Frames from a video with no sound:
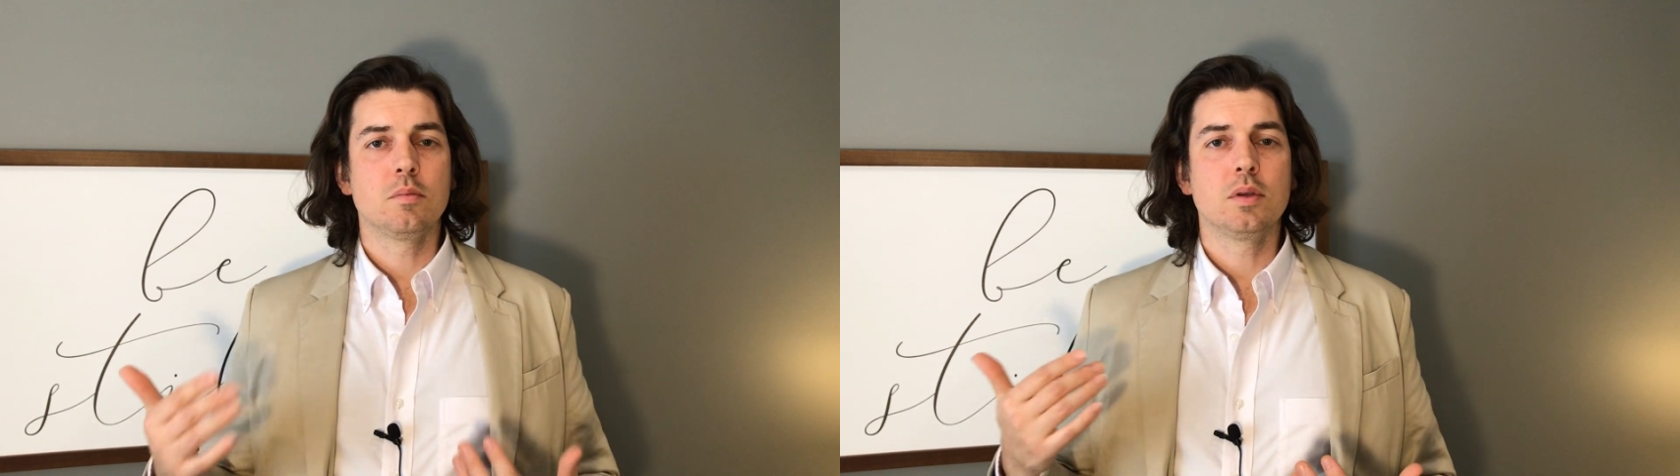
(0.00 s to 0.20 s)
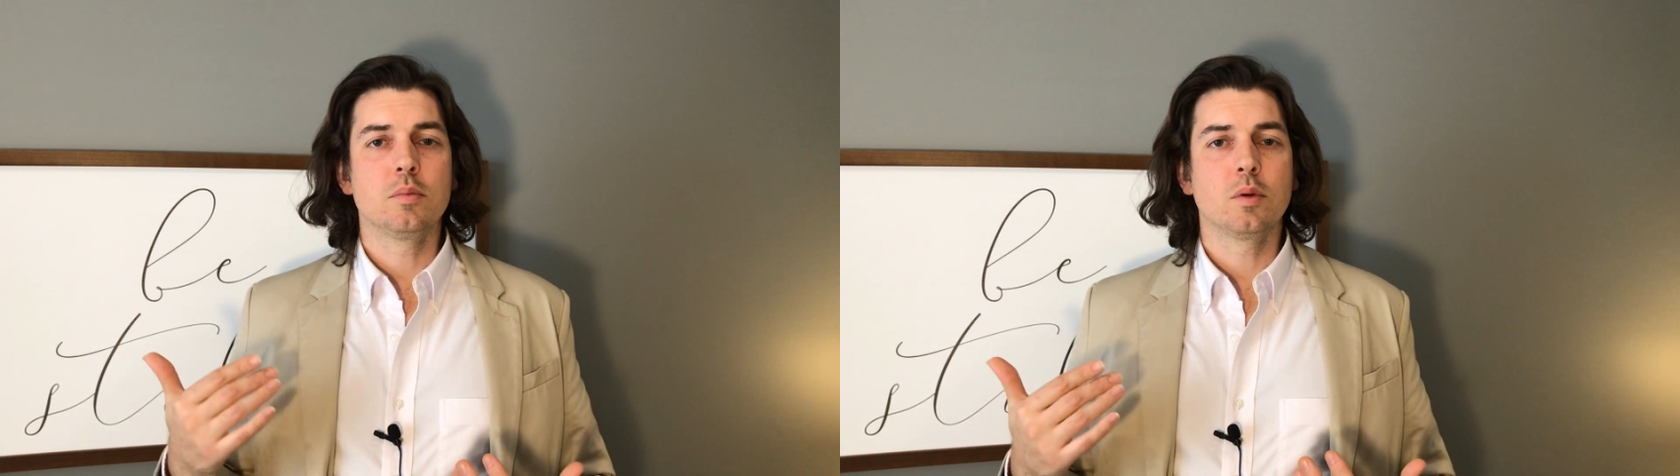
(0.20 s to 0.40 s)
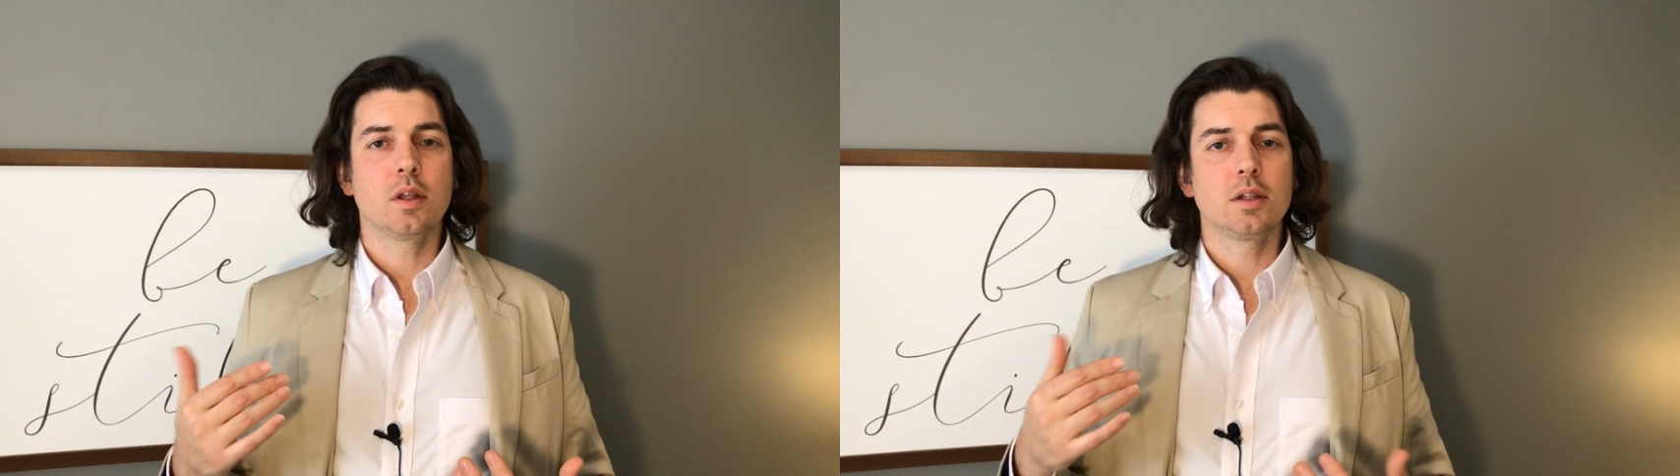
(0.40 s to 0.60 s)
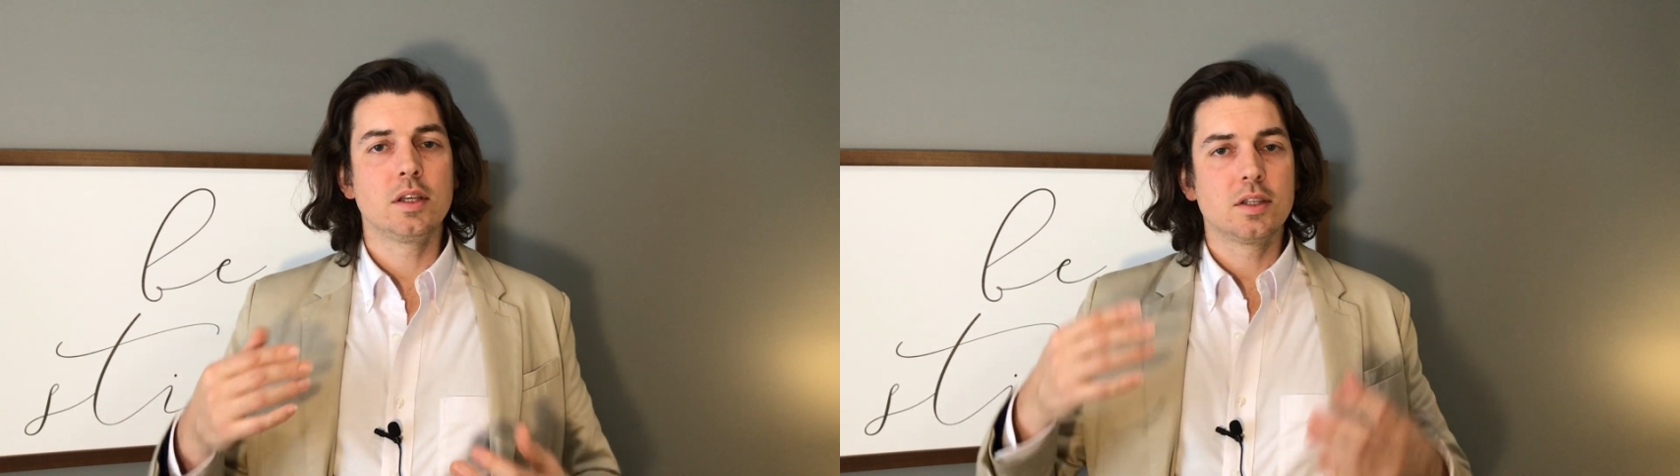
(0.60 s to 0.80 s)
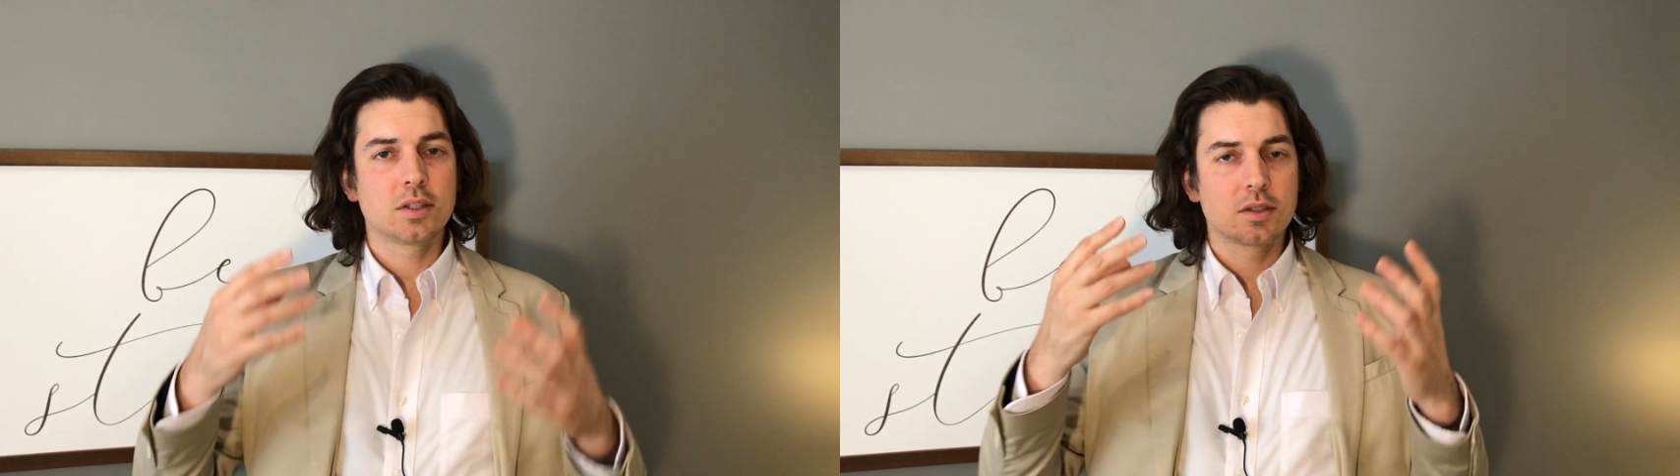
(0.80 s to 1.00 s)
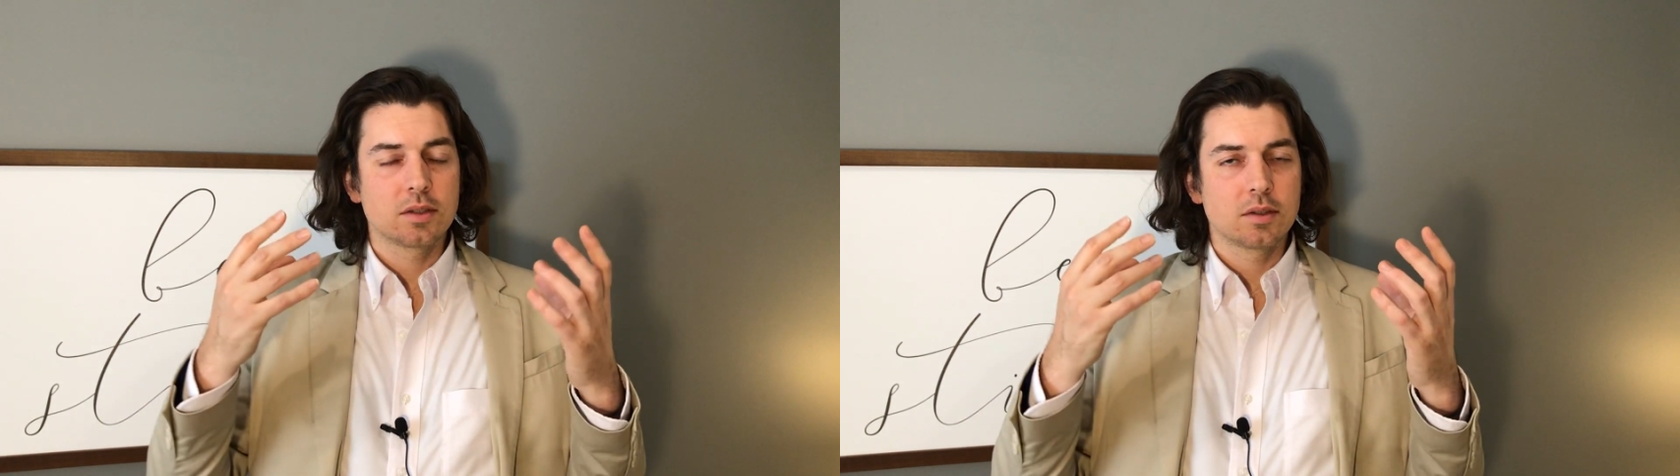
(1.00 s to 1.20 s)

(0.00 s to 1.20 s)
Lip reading: people at least